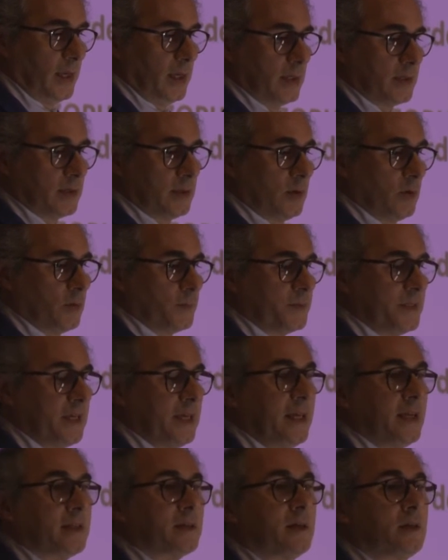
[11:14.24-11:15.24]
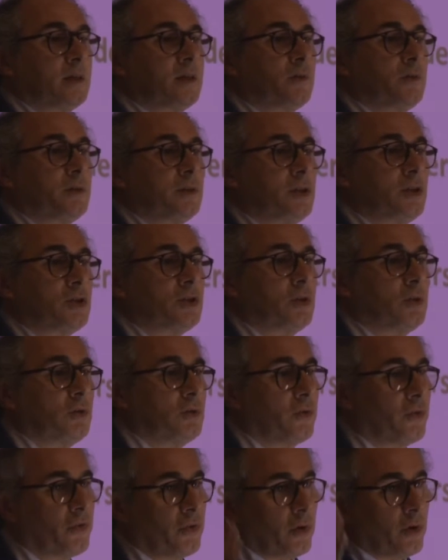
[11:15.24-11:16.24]
So psychiatric condition,
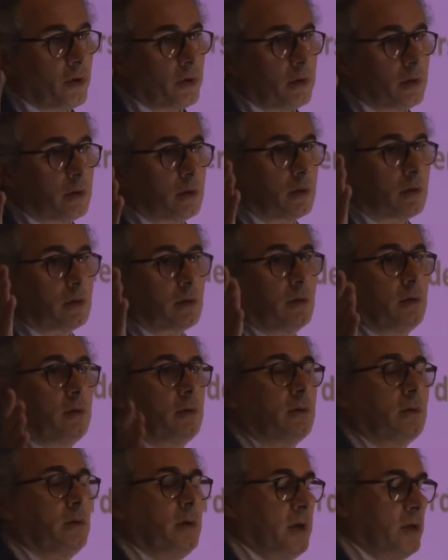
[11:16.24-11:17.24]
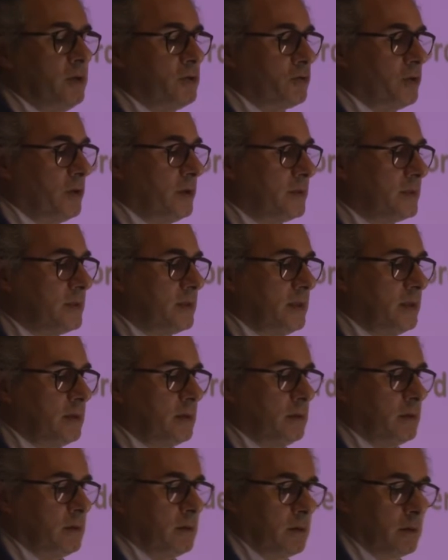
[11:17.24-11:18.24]
the third entrance
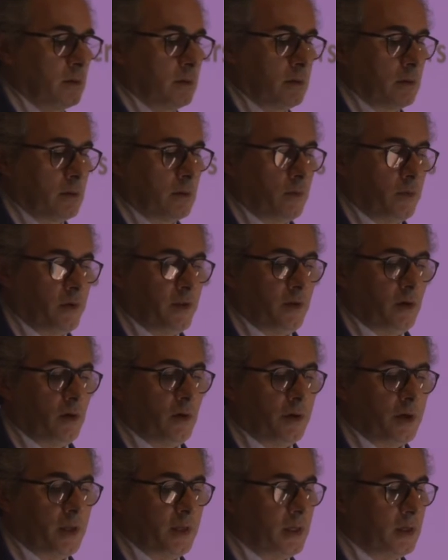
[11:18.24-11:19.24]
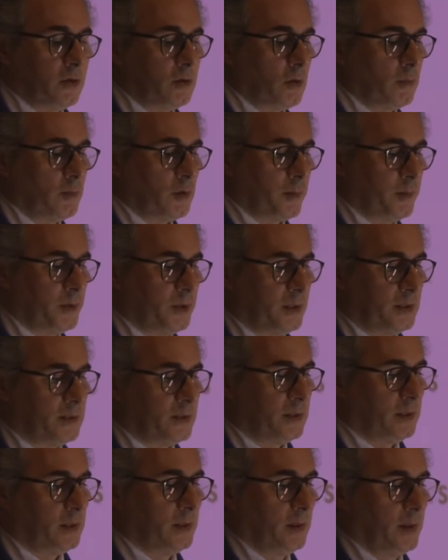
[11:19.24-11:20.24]
with organic
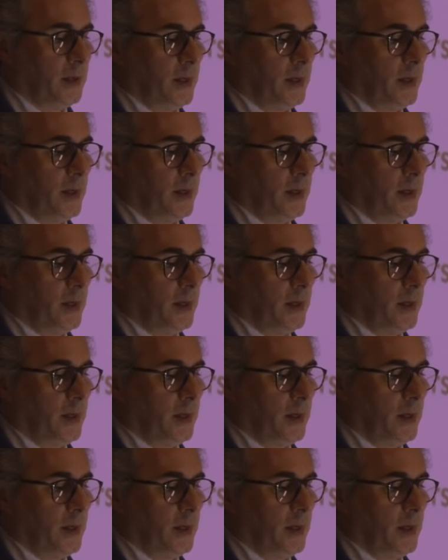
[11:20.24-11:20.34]
comorbidity.